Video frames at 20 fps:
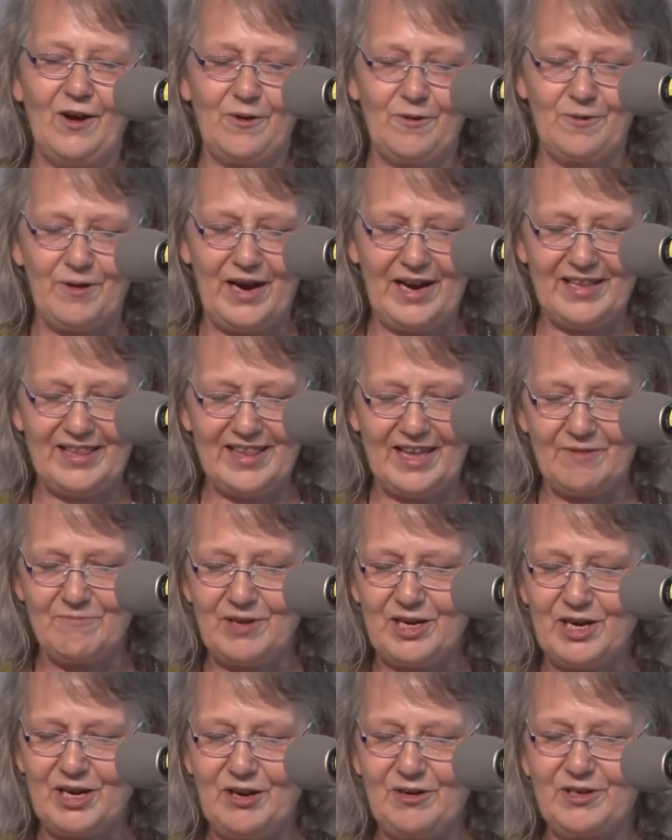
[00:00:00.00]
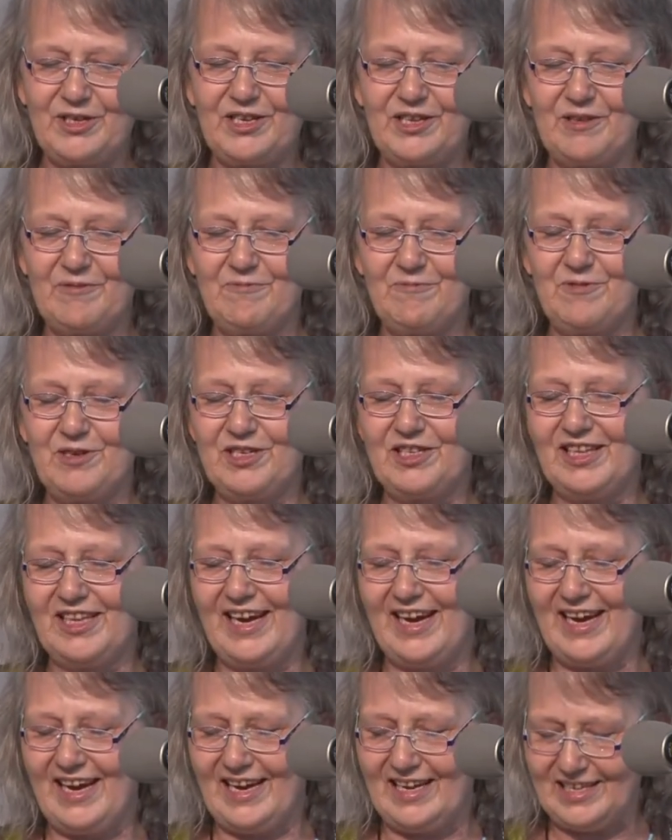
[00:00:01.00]
All right, then we go to the
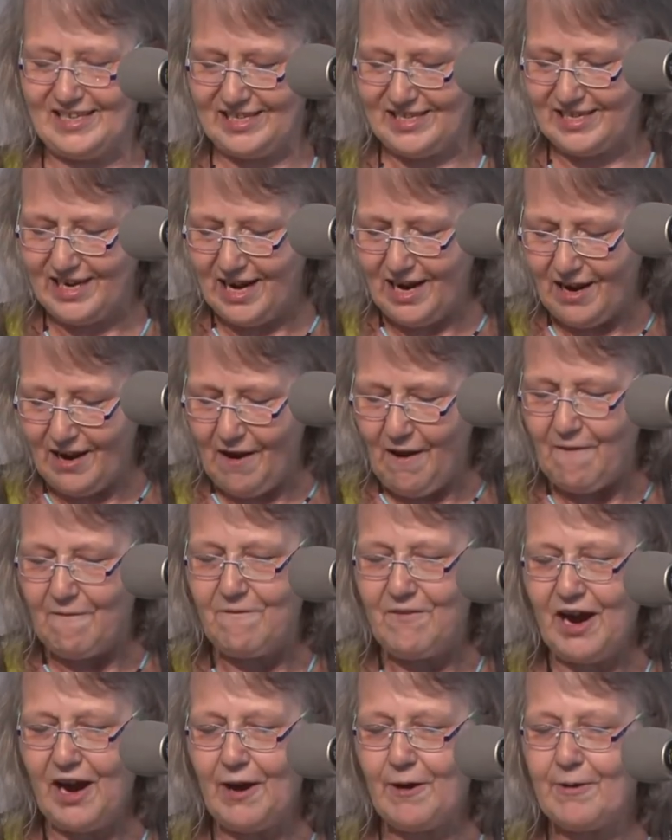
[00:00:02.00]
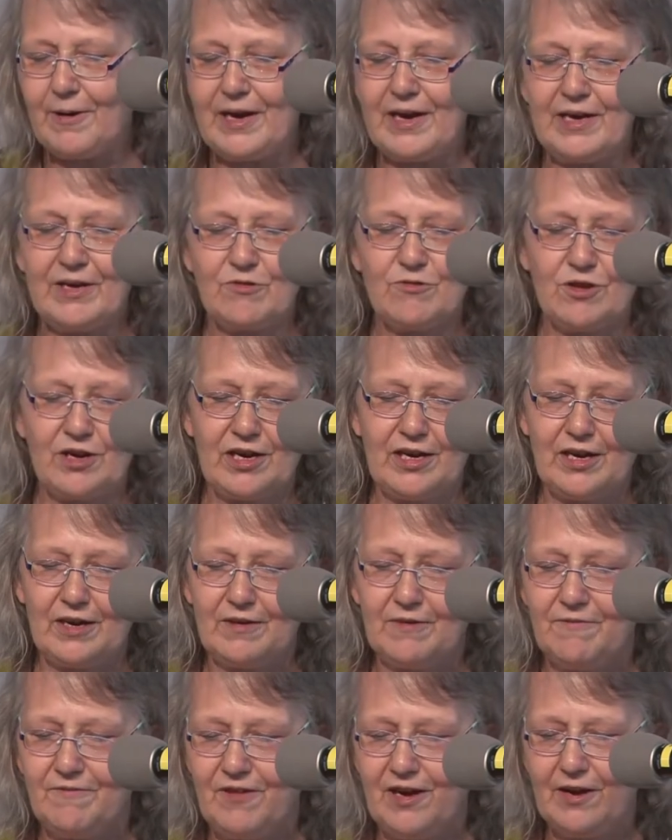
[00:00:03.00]
woodlands. Very
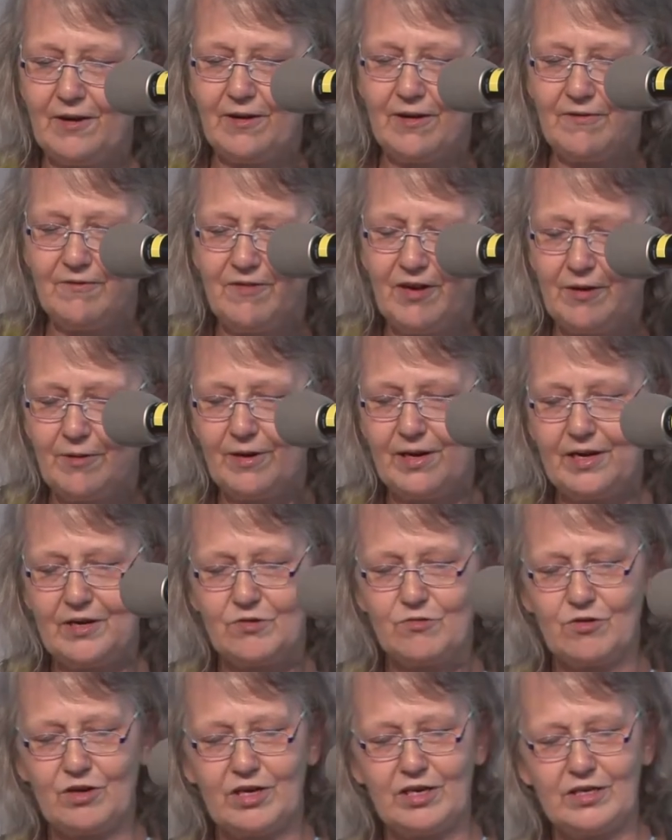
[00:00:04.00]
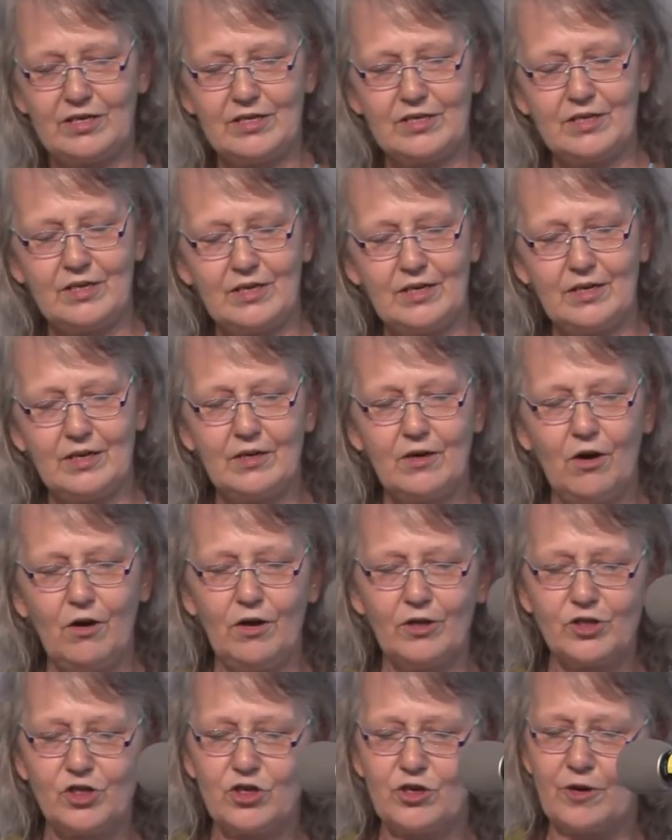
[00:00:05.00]
intricate, very, very intricate uh,
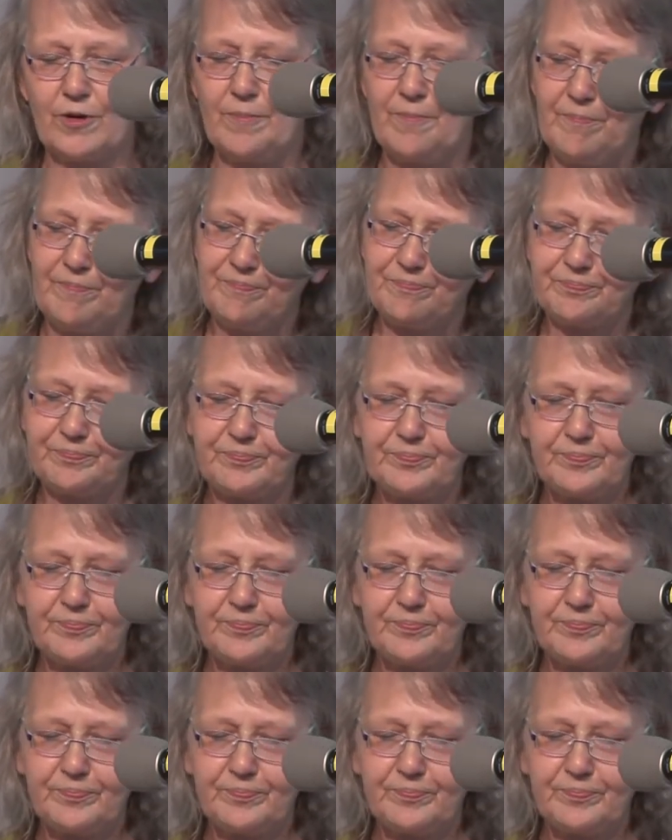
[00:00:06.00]
culture.